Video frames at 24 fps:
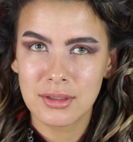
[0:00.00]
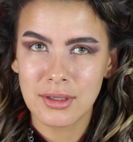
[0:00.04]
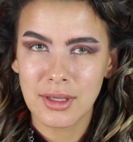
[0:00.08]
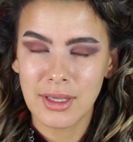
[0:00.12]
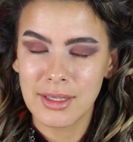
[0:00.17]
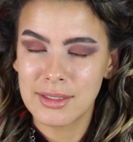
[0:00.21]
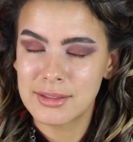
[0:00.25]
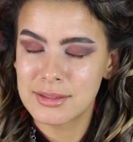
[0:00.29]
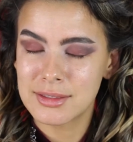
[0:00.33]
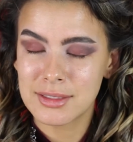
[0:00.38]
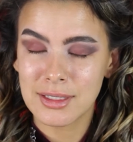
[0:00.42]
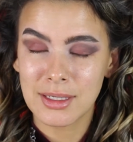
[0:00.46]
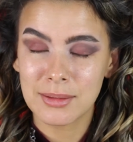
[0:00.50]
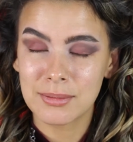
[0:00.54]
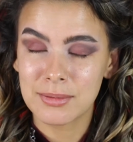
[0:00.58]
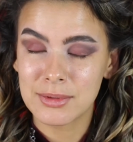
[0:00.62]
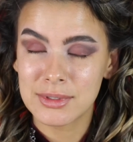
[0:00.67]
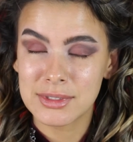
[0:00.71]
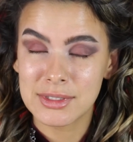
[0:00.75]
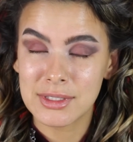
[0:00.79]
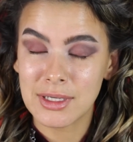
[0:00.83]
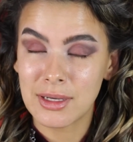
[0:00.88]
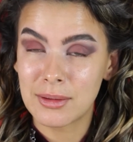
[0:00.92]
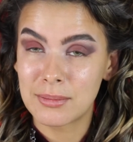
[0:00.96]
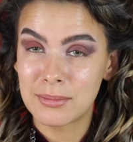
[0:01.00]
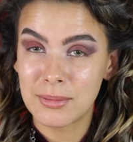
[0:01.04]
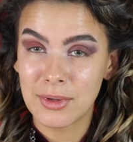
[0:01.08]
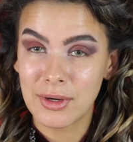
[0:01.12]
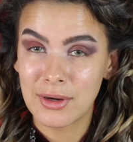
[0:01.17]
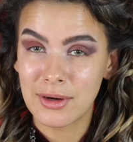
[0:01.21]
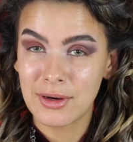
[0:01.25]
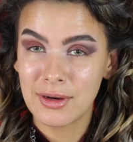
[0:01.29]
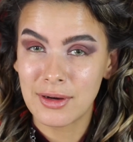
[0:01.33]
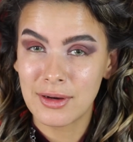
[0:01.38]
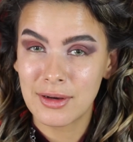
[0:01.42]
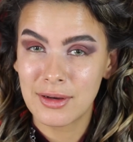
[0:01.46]
and Cypress
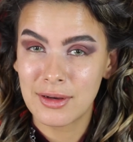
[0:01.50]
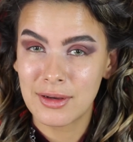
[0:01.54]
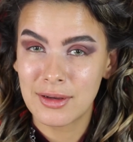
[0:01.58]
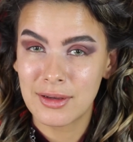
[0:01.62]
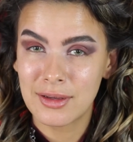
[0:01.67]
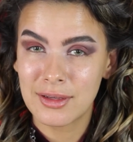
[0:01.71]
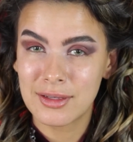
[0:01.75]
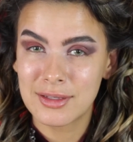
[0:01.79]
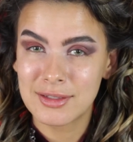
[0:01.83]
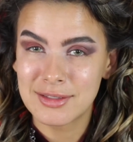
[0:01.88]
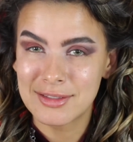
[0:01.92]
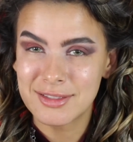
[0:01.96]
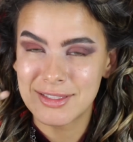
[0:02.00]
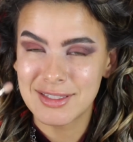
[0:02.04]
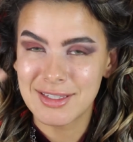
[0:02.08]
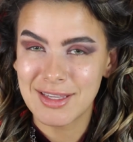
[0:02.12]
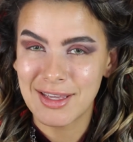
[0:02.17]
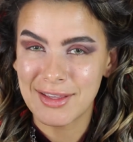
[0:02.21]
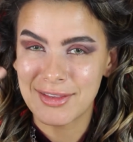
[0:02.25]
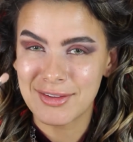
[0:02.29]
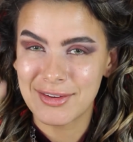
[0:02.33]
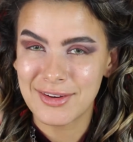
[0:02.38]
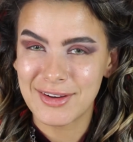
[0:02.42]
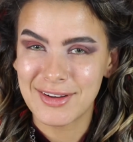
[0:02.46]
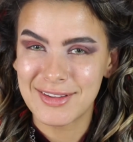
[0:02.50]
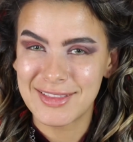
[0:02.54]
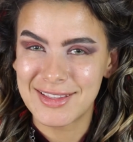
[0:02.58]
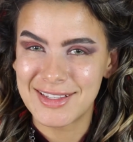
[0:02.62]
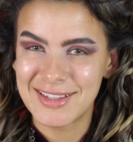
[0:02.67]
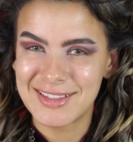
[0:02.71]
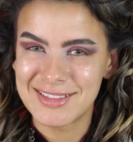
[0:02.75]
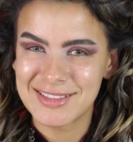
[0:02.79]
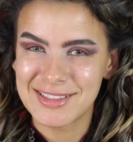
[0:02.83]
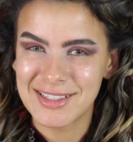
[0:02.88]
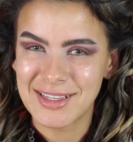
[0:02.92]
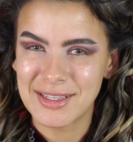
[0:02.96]
Umber together on the
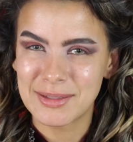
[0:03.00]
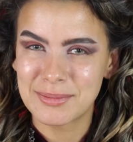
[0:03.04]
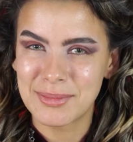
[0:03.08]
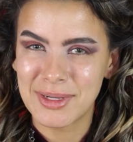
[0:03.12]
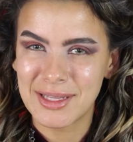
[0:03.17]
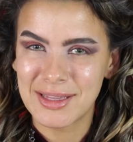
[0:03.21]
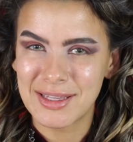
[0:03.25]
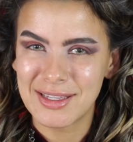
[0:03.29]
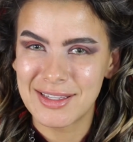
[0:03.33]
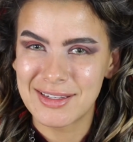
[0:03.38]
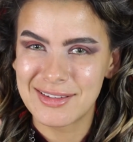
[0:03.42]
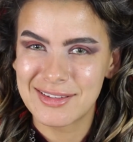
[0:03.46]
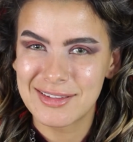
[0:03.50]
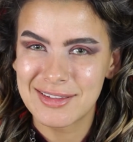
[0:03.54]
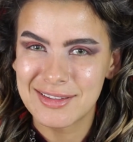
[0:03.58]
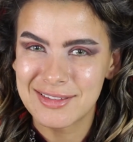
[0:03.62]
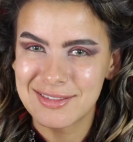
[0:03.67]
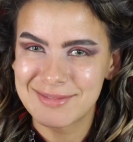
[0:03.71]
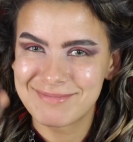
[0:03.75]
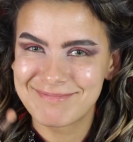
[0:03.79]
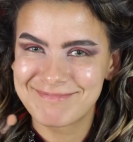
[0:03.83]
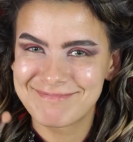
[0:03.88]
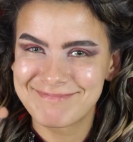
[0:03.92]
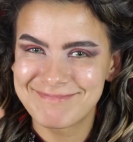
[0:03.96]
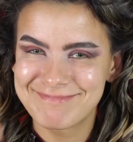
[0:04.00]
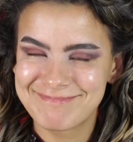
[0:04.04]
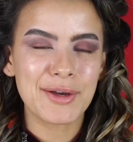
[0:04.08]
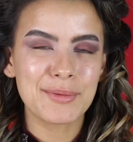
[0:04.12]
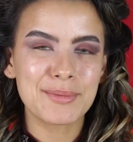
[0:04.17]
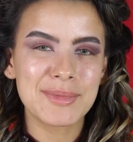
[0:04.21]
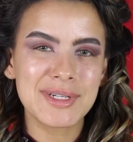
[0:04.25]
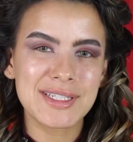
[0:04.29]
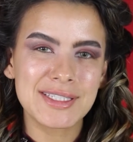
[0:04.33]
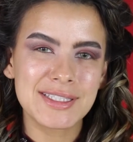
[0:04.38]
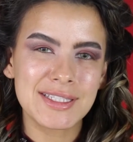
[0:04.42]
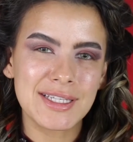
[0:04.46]
inside of my lid. Now I'm
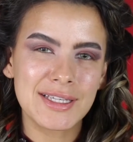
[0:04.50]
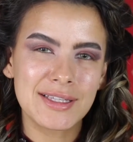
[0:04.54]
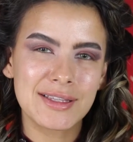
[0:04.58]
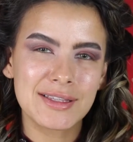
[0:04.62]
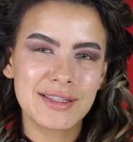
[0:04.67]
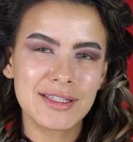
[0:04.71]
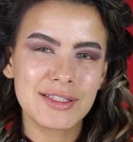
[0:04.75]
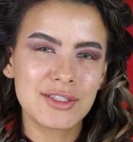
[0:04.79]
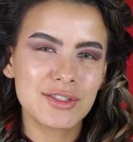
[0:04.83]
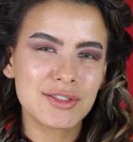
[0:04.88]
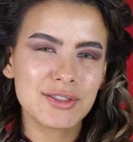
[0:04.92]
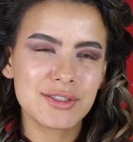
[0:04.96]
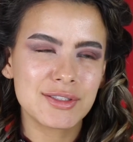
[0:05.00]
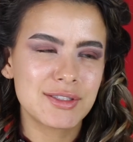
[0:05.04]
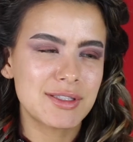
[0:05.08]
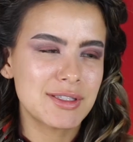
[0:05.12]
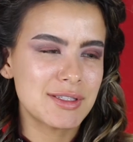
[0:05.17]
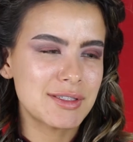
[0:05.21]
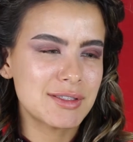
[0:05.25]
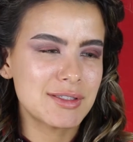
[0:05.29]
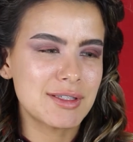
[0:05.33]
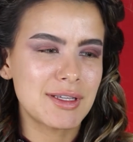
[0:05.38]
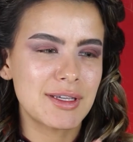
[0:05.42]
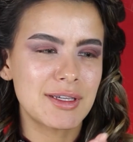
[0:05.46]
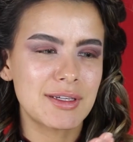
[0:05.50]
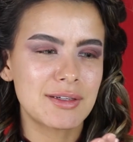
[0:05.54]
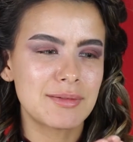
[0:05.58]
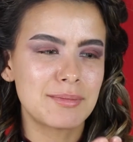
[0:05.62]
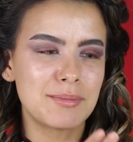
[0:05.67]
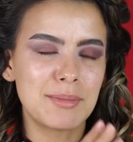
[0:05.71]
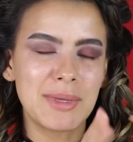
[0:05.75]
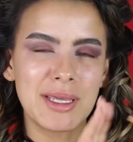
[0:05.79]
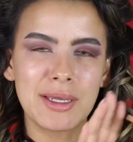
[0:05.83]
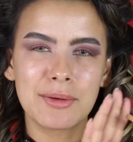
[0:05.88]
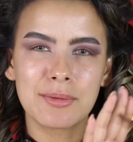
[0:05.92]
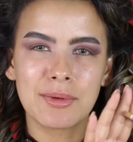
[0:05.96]
gonna take just this like
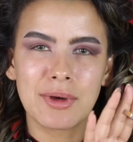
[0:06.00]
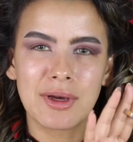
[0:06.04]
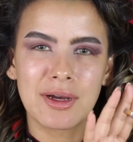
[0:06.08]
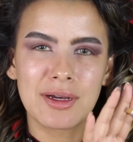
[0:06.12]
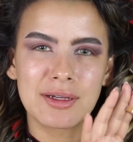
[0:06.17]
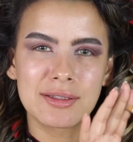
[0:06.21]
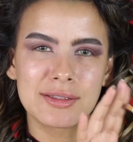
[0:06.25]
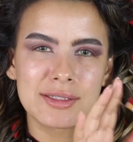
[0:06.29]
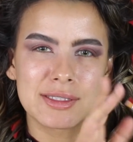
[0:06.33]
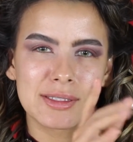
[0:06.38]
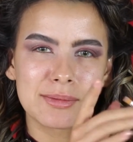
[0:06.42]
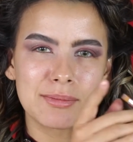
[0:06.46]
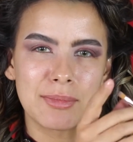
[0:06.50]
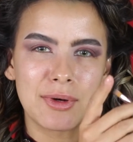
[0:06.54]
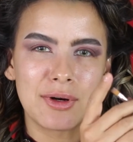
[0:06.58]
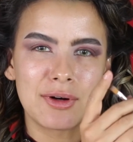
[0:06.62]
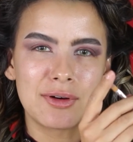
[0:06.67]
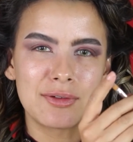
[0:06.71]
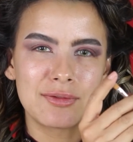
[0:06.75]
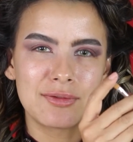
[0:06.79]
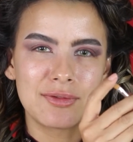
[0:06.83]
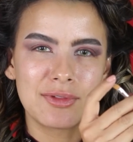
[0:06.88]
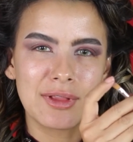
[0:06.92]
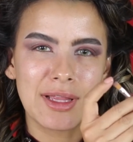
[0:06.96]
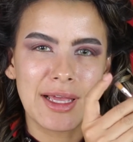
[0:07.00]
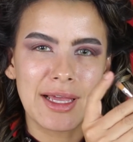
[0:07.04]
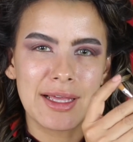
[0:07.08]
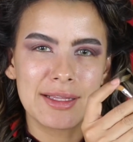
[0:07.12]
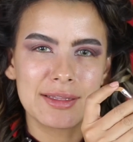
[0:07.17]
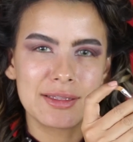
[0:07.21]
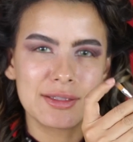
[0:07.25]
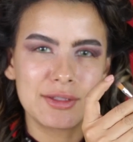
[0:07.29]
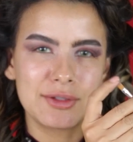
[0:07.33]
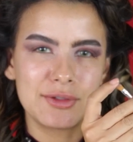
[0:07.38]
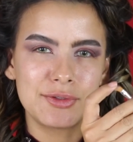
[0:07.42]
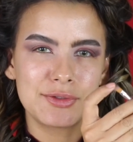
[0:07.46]
Mehron small
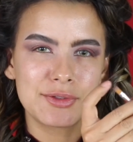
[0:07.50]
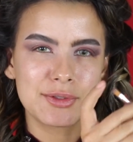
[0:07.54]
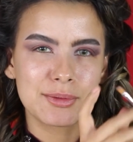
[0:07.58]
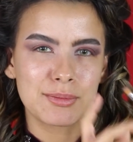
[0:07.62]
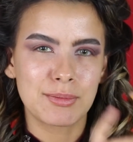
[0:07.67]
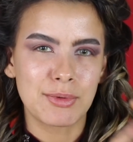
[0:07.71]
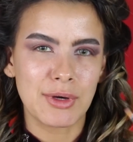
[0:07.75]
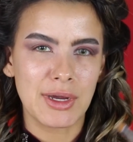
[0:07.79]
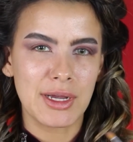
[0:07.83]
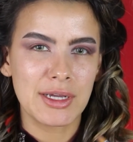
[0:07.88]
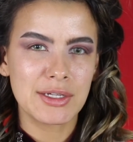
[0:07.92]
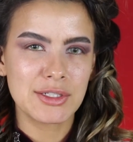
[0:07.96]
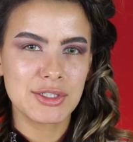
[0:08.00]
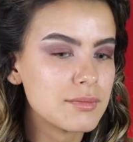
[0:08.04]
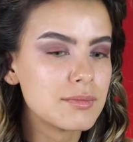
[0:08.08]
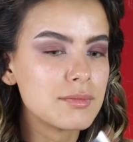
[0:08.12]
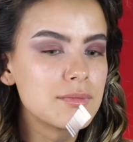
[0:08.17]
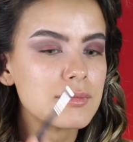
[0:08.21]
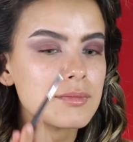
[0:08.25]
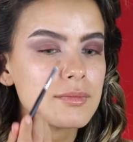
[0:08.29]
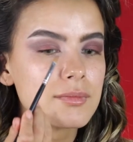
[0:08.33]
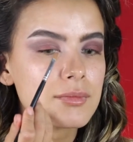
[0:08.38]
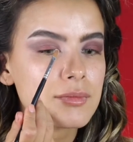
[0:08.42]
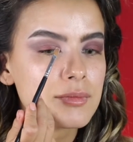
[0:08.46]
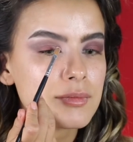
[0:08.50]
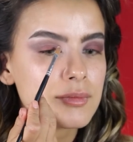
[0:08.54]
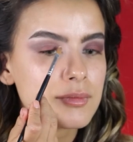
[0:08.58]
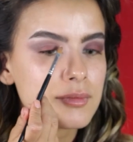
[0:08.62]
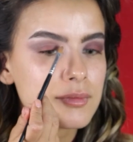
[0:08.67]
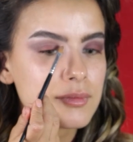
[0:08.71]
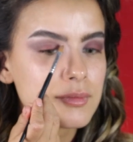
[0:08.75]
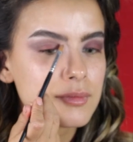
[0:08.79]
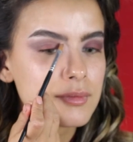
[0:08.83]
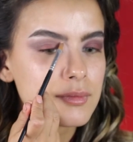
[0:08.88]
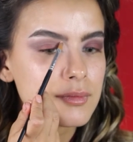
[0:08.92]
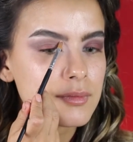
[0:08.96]
flat loose brush and
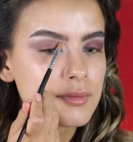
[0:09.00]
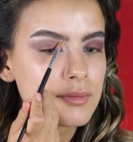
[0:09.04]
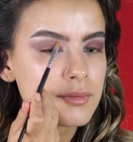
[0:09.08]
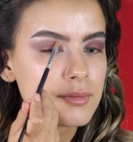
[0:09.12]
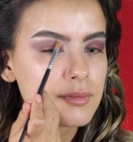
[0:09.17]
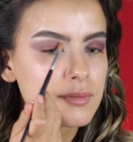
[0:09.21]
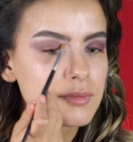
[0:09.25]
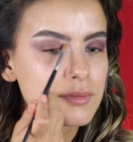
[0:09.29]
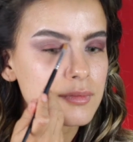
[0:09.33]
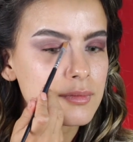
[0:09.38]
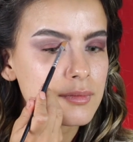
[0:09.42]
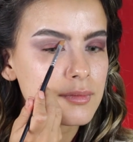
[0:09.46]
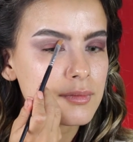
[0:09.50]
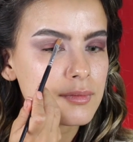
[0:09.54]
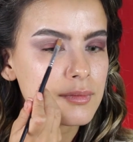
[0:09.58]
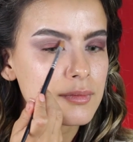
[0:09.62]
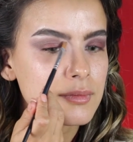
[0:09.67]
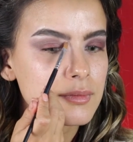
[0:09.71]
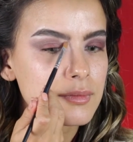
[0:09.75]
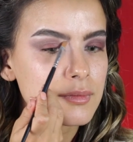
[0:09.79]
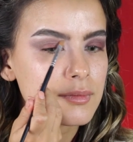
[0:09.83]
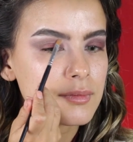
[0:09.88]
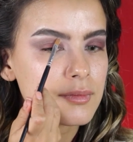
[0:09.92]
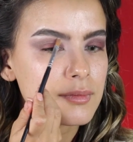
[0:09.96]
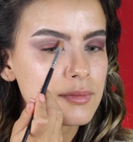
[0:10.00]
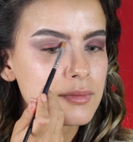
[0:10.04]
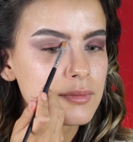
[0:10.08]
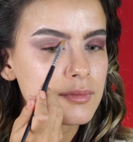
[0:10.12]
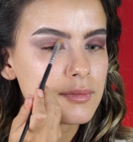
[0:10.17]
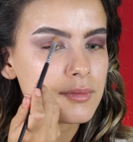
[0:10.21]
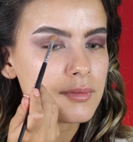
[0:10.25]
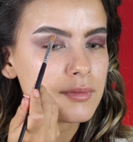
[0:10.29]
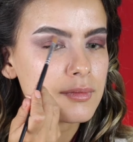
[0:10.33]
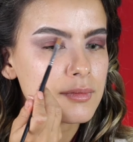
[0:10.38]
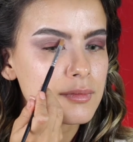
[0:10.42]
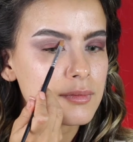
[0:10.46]
tempera and just
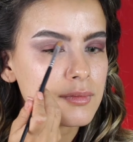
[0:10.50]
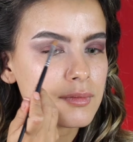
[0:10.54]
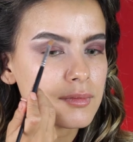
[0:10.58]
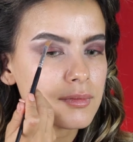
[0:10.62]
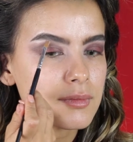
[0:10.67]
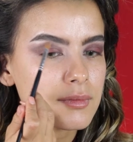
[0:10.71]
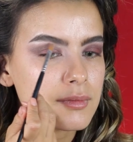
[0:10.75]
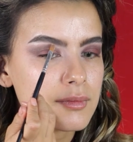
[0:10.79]
start